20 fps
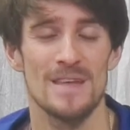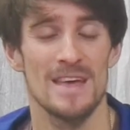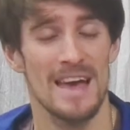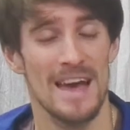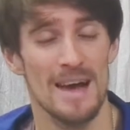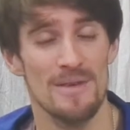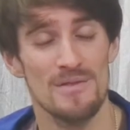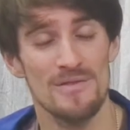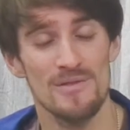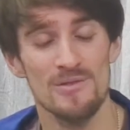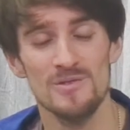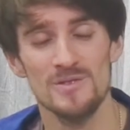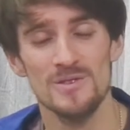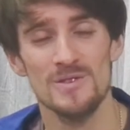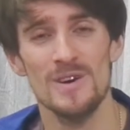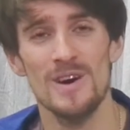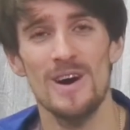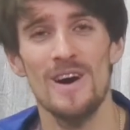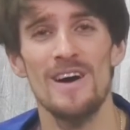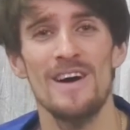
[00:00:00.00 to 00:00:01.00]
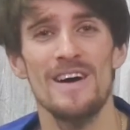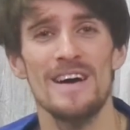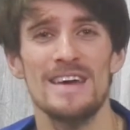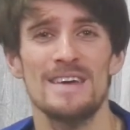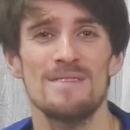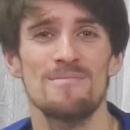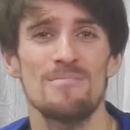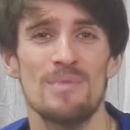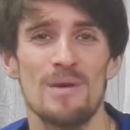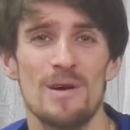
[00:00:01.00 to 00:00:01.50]
And we've also got our
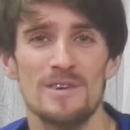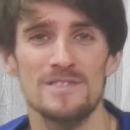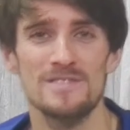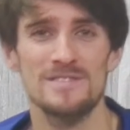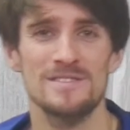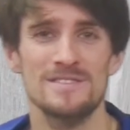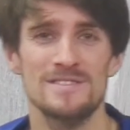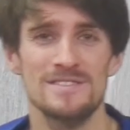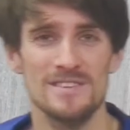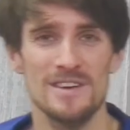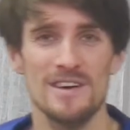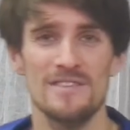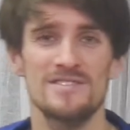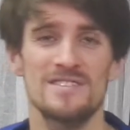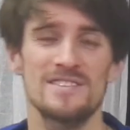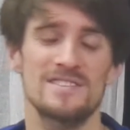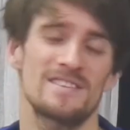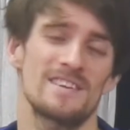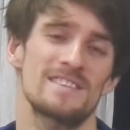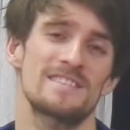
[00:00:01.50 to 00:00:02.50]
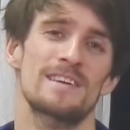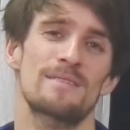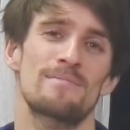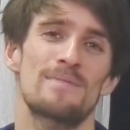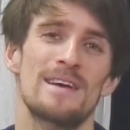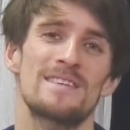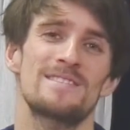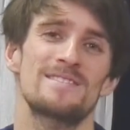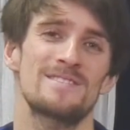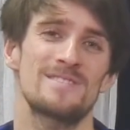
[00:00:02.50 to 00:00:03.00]
in-person services that are taking
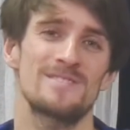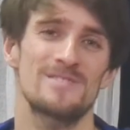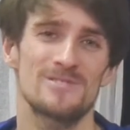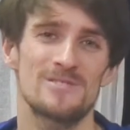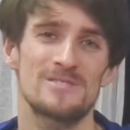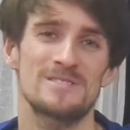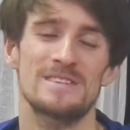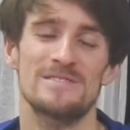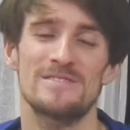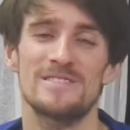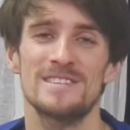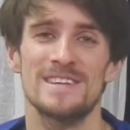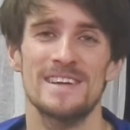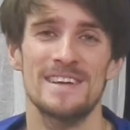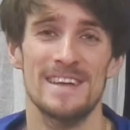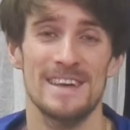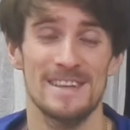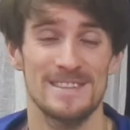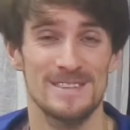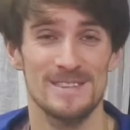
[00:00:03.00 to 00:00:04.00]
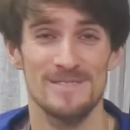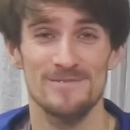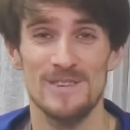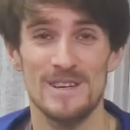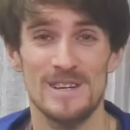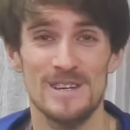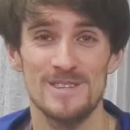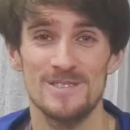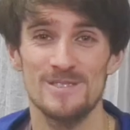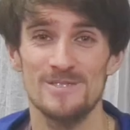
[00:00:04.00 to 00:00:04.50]
place at St George's every Sunday. They're
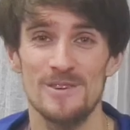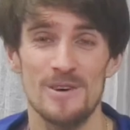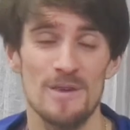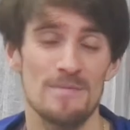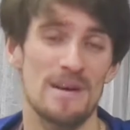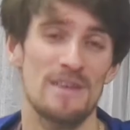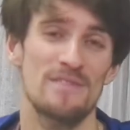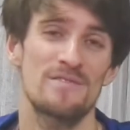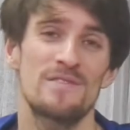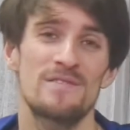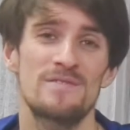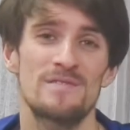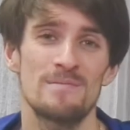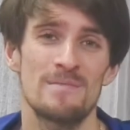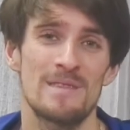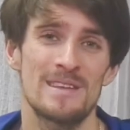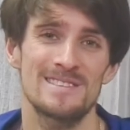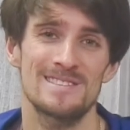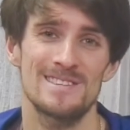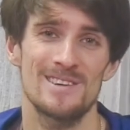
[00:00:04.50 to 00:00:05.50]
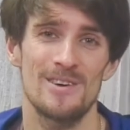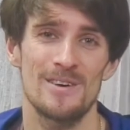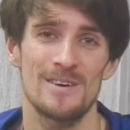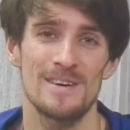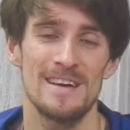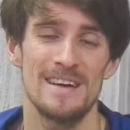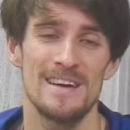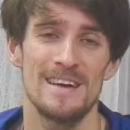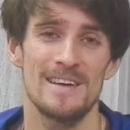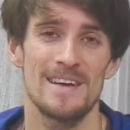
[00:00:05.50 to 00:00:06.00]
really short, about 50 minutes
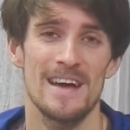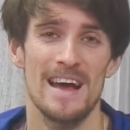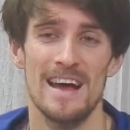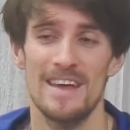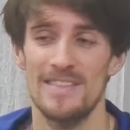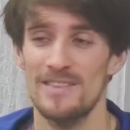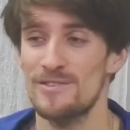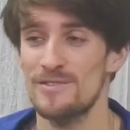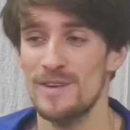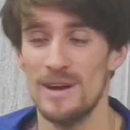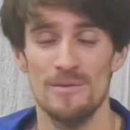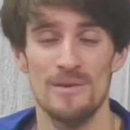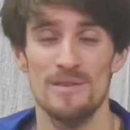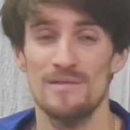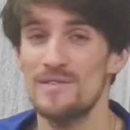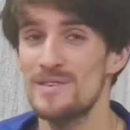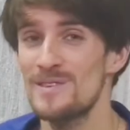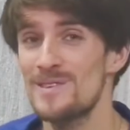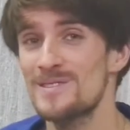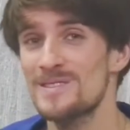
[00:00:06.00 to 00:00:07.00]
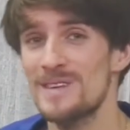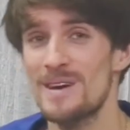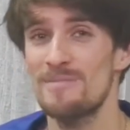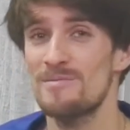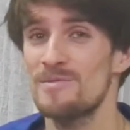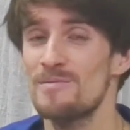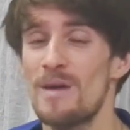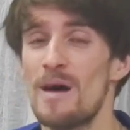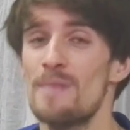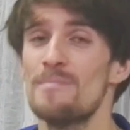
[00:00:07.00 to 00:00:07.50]
long. And the great one for you to
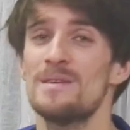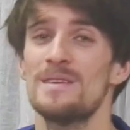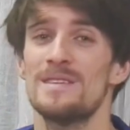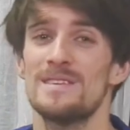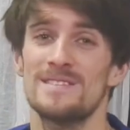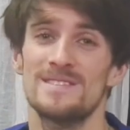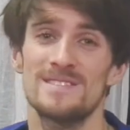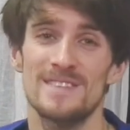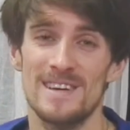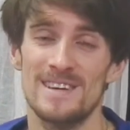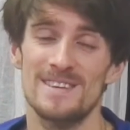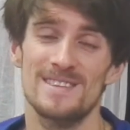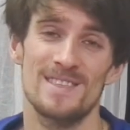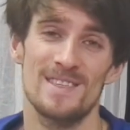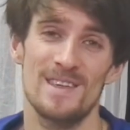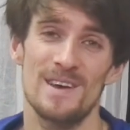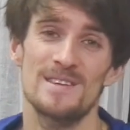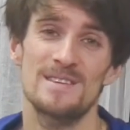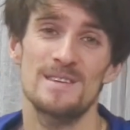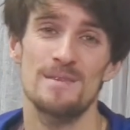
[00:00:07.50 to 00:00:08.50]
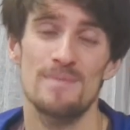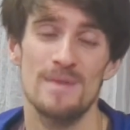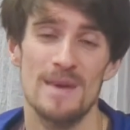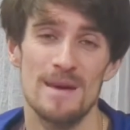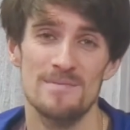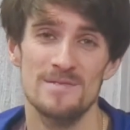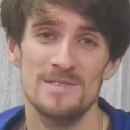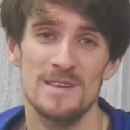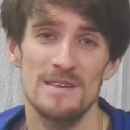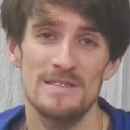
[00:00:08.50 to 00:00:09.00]
come to might be the 6:30
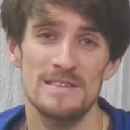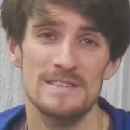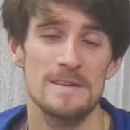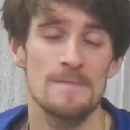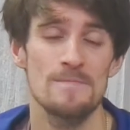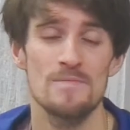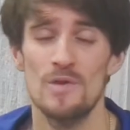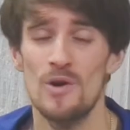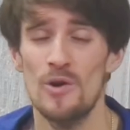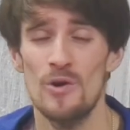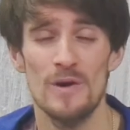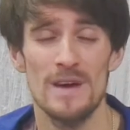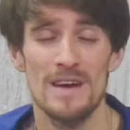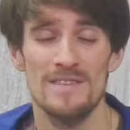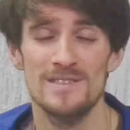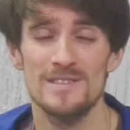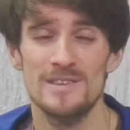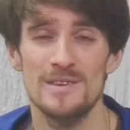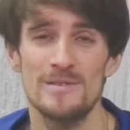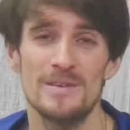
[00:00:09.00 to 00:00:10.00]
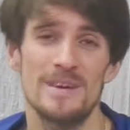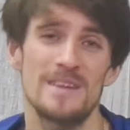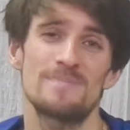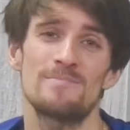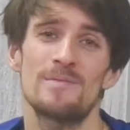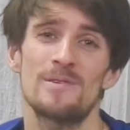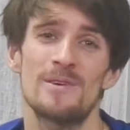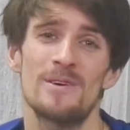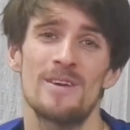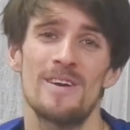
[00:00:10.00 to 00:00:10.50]
p.m. service. All you have to do is
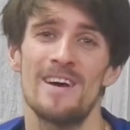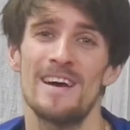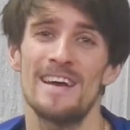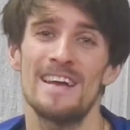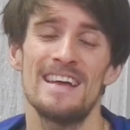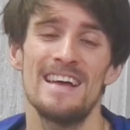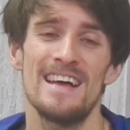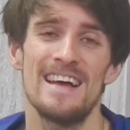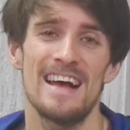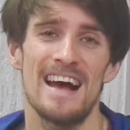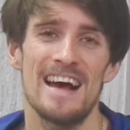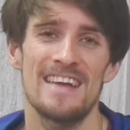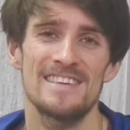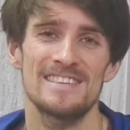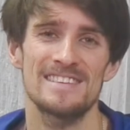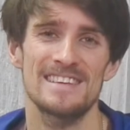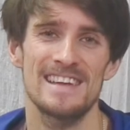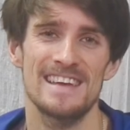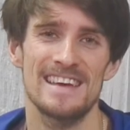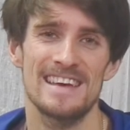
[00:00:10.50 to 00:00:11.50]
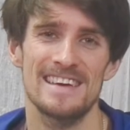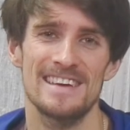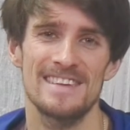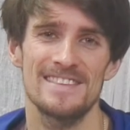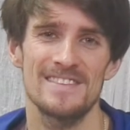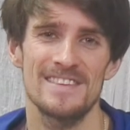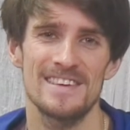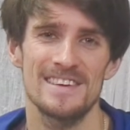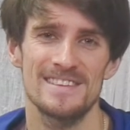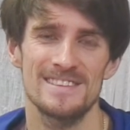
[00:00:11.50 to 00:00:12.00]
book online, and there's a link
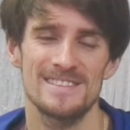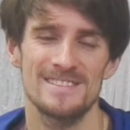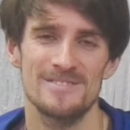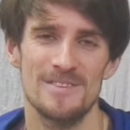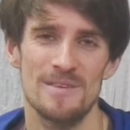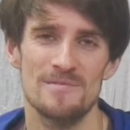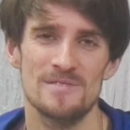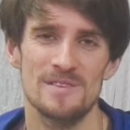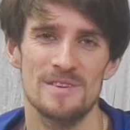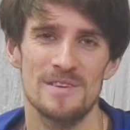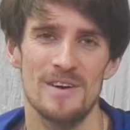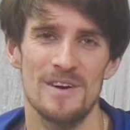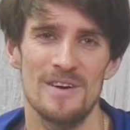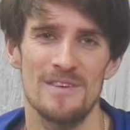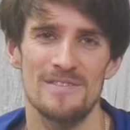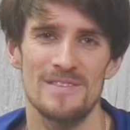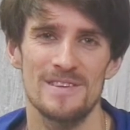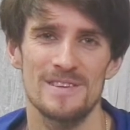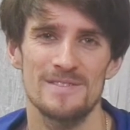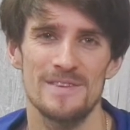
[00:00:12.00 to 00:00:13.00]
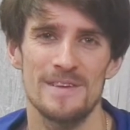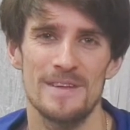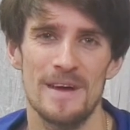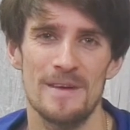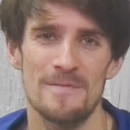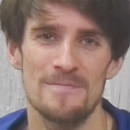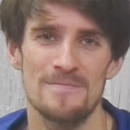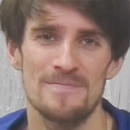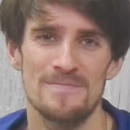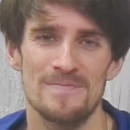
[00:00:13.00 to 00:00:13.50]
in the description of this
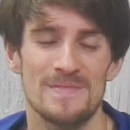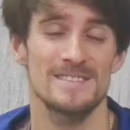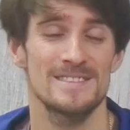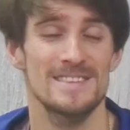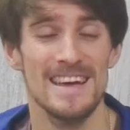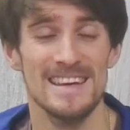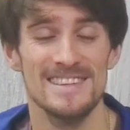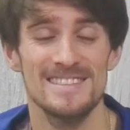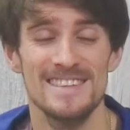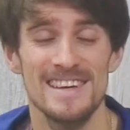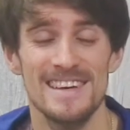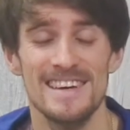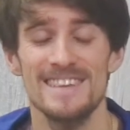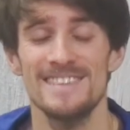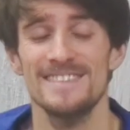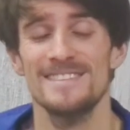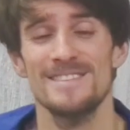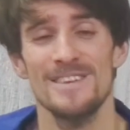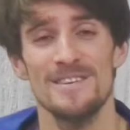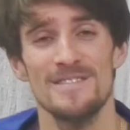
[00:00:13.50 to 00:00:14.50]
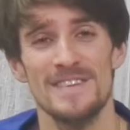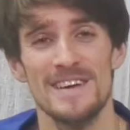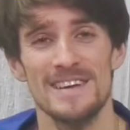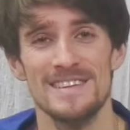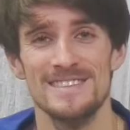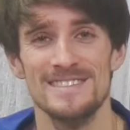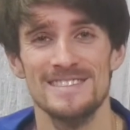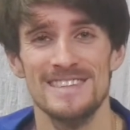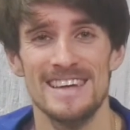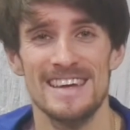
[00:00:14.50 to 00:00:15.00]
video. So that's it. Don't
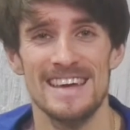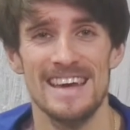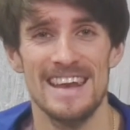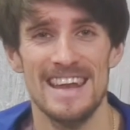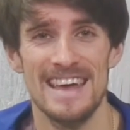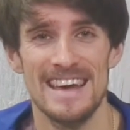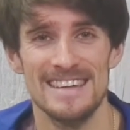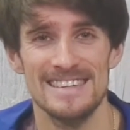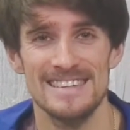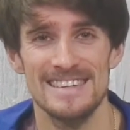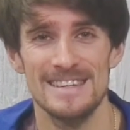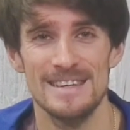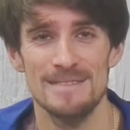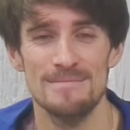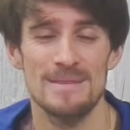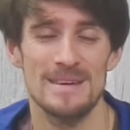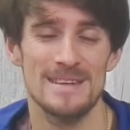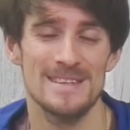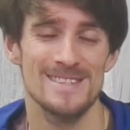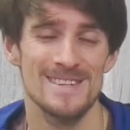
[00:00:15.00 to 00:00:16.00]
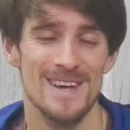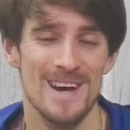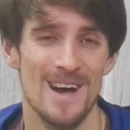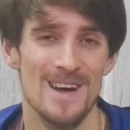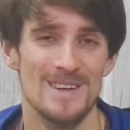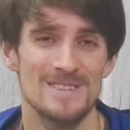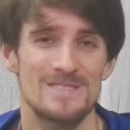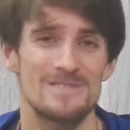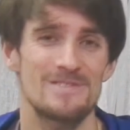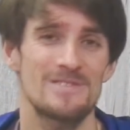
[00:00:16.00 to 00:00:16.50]
forget to stay connected and be in
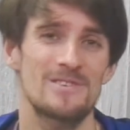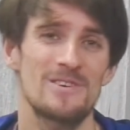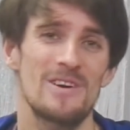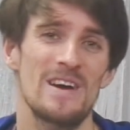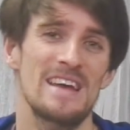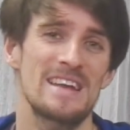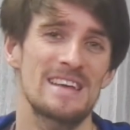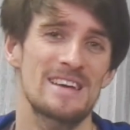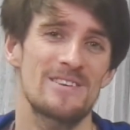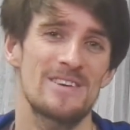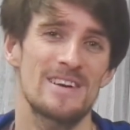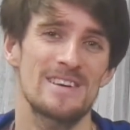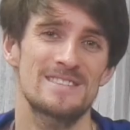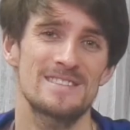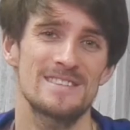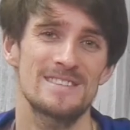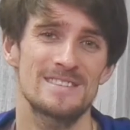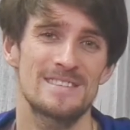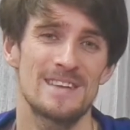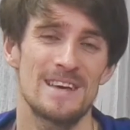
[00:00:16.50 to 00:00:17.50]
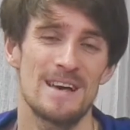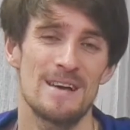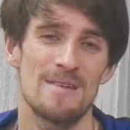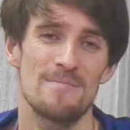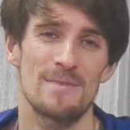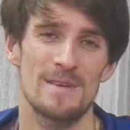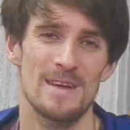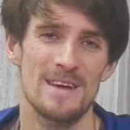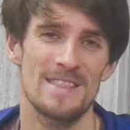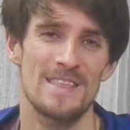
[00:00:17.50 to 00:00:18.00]
touch if you've got any questions.
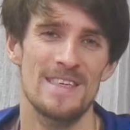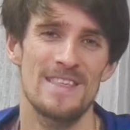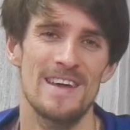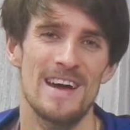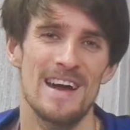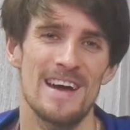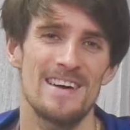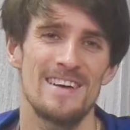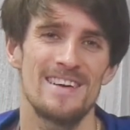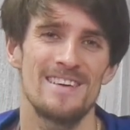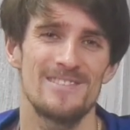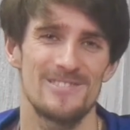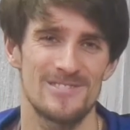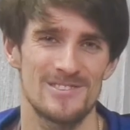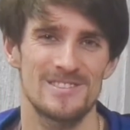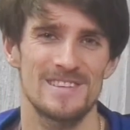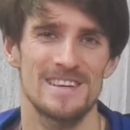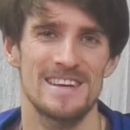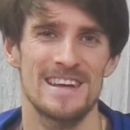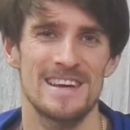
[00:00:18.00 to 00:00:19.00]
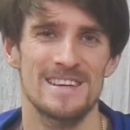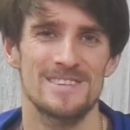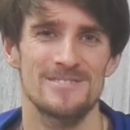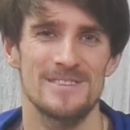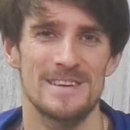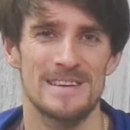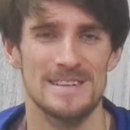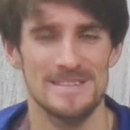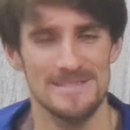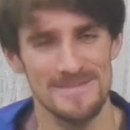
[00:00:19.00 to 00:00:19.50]
But other than that, we'll see you next
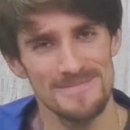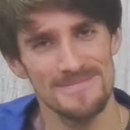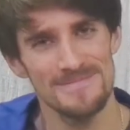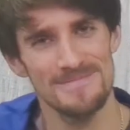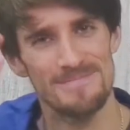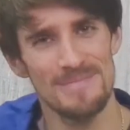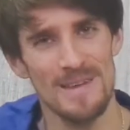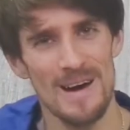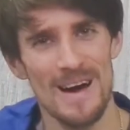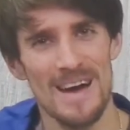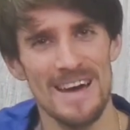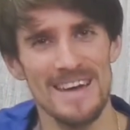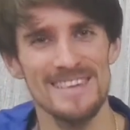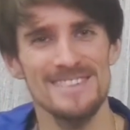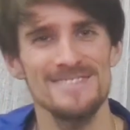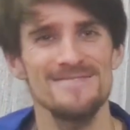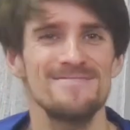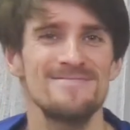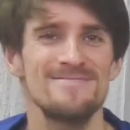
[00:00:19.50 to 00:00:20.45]
week. Bye.